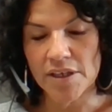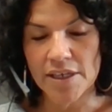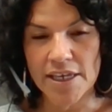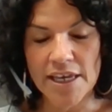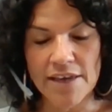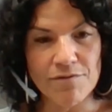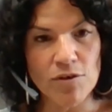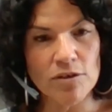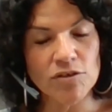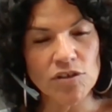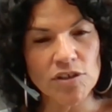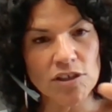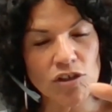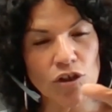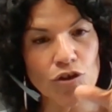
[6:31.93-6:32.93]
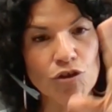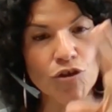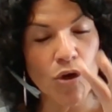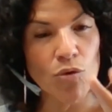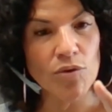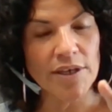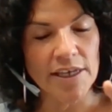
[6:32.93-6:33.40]
kit versus
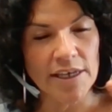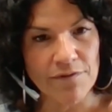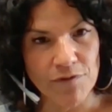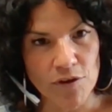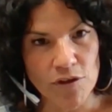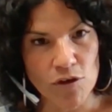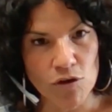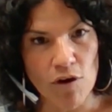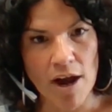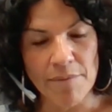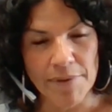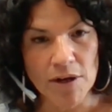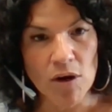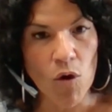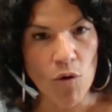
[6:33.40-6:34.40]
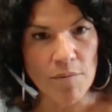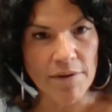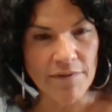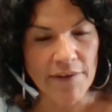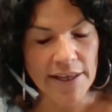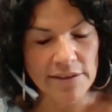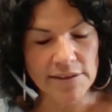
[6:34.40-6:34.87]
no kit for the crop at home
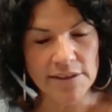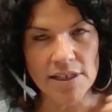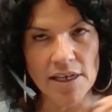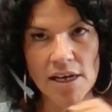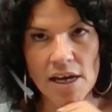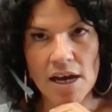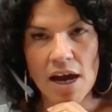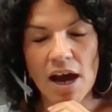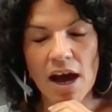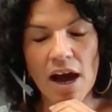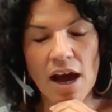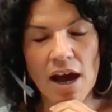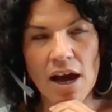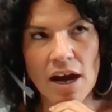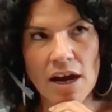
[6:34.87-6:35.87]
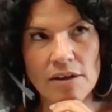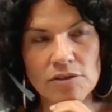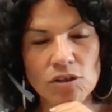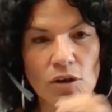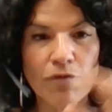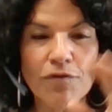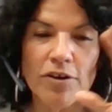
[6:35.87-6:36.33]
event.
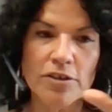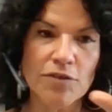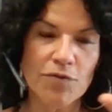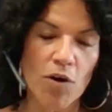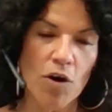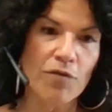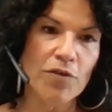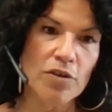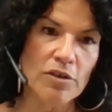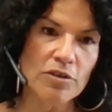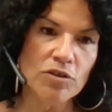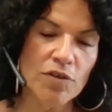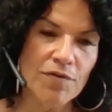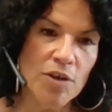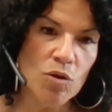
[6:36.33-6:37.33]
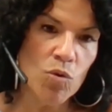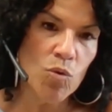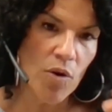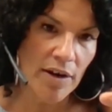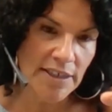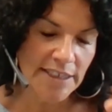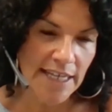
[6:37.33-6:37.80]
So first of all, for those of you
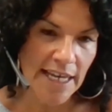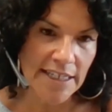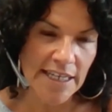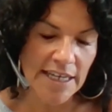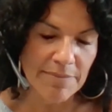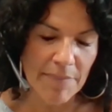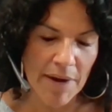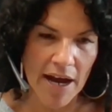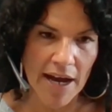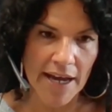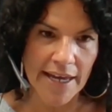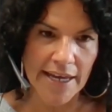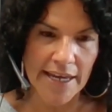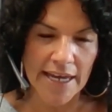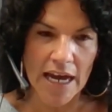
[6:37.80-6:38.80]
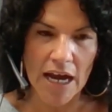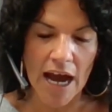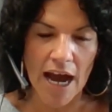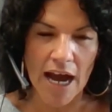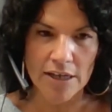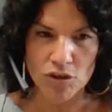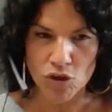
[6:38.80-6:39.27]
who are attending my
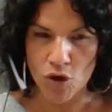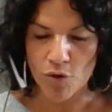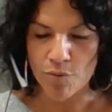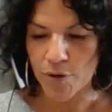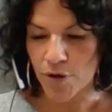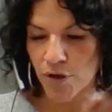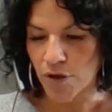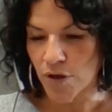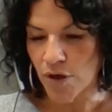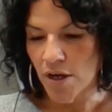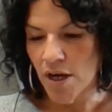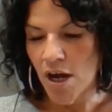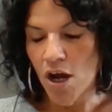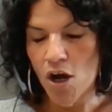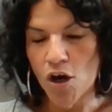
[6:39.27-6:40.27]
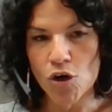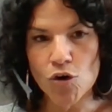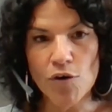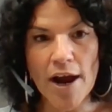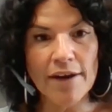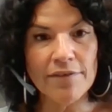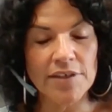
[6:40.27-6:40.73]
October
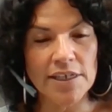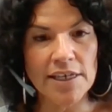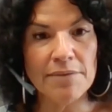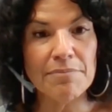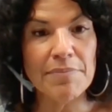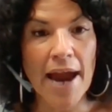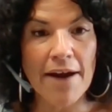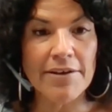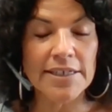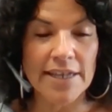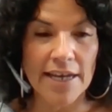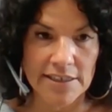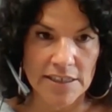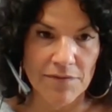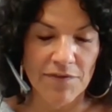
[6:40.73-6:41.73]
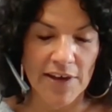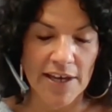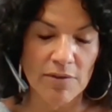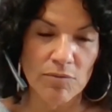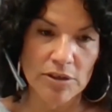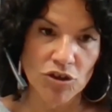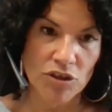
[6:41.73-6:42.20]
Crafting in Paradise
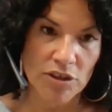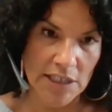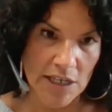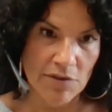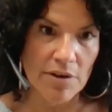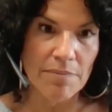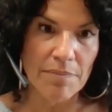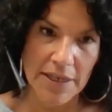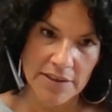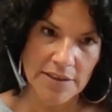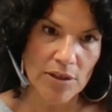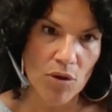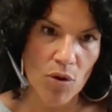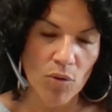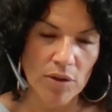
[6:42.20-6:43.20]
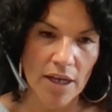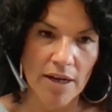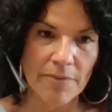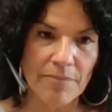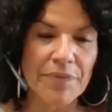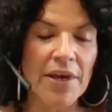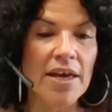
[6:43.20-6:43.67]
event, which is here in
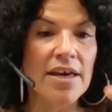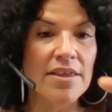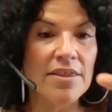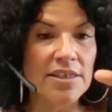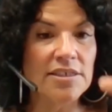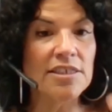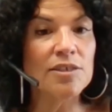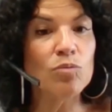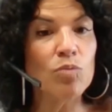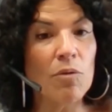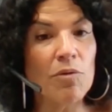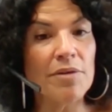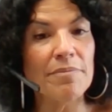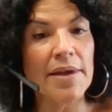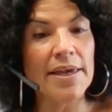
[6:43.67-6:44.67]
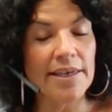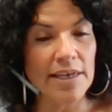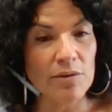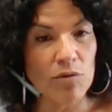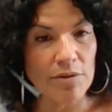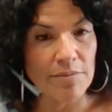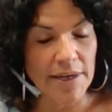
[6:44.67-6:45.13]
Pensacola, this is what we're
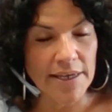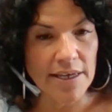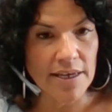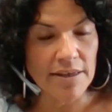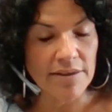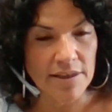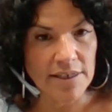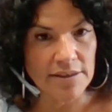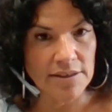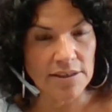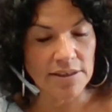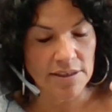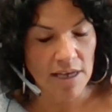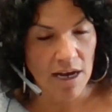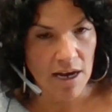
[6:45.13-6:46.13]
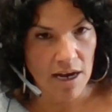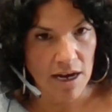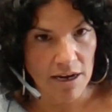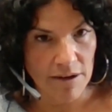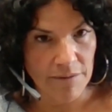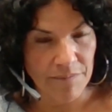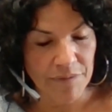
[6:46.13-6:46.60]
making. We're making this,
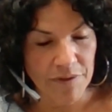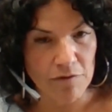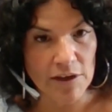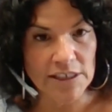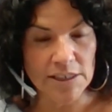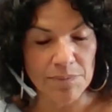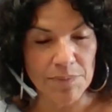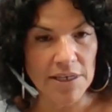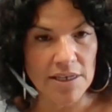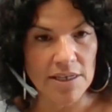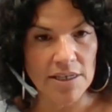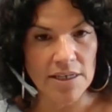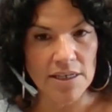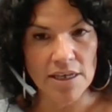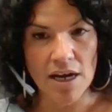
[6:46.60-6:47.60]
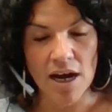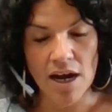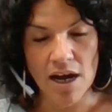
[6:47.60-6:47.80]
the recipe